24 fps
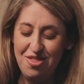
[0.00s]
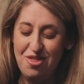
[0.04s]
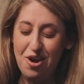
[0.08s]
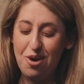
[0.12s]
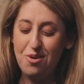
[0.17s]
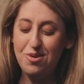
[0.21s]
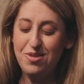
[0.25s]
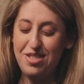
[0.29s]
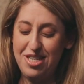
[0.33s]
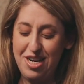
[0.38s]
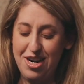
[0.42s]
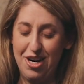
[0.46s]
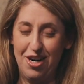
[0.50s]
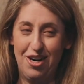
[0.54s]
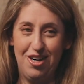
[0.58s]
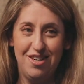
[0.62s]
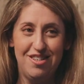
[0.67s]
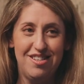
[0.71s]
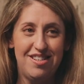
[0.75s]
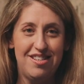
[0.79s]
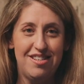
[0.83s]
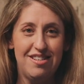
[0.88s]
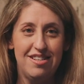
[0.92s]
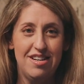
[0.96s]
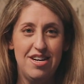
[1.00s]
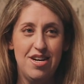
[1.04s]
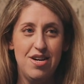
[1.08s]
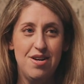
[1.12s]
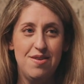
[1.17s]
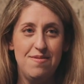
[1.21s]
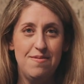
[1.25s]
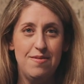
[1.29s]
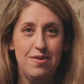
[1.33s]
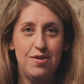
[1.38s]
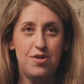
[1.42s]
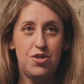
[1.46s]
Those years
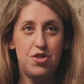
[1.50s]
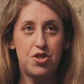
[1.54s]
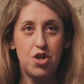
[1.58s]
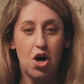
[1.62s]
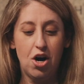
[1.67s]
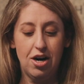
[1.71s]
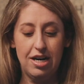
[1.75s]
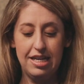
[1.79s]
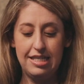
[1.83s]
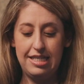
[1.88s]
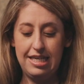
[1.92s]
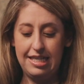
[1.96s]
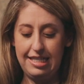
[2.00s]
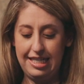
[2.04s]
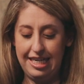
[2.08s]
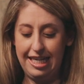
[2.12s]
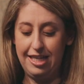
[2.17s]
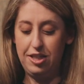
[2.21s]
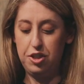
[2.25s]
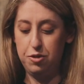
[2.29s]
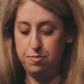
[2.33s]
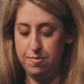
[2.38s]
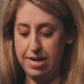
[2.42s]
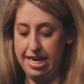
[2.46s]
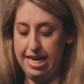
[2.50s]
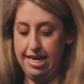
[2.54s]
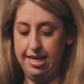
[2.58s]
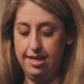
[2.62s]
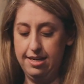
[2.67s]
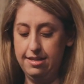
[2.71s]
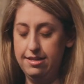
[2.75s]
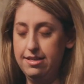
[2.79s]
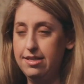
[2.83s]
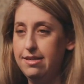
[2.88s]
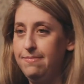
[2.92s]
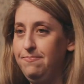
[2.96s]
started to teach
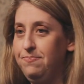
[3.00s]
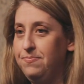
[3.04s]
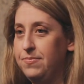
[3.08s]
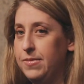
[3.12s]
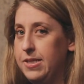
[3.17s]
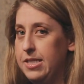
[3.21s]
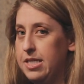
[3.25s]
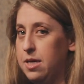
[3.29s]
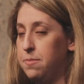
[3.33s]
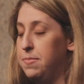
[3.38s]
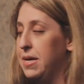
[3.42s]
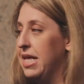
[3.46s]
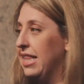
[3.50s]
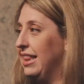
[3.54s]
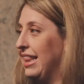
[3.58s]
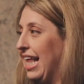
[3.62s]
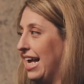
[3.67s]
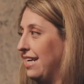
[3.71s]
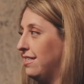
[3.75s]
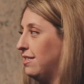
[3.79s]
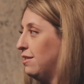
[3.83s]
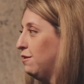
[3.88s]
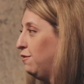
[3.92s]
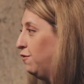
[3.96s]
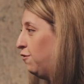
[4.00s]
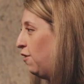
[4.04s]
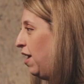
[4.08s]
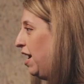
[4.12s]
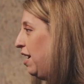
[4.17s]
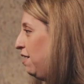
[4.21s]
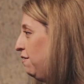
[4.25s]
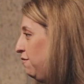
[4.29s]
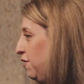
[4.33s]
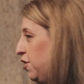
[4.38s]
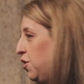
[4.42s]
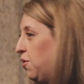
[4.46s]
me to be less
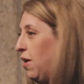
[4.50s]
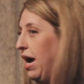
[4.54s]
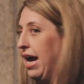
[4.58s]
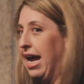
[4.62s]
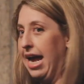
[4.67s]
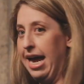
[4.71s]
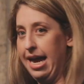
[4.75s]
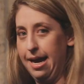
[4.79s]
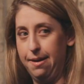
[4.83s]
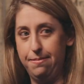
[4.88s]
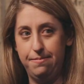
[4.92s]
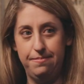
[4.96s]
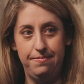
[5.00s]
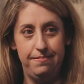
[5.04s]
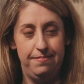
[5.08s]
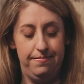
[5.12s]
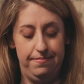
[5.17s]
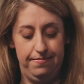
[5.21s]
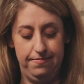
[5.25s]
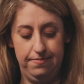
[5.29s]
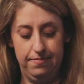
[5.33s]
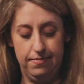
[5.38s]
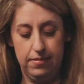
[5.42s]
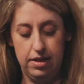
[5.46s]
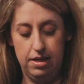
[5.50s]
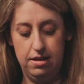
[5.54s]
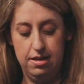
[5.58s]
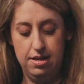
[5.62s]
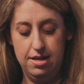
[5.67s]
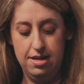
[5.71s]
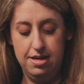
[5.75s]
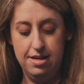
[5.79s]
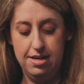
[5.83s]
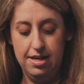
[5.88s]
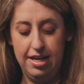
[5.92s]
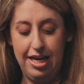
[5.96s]
afraid of who I am.
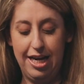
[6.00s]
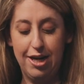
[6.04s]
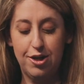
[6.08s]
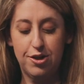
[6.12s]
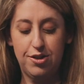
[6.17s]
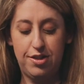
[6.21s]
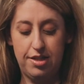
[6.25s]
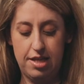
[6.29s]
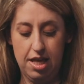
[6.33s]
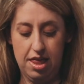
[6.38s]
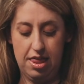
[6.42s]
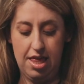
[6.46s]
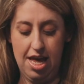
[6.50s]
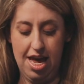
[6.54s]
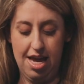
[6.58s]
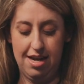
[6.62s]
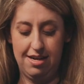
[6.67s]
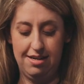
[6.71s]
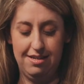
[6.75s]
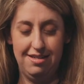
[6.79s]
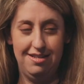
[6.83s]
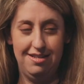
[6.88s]
Here's the thing.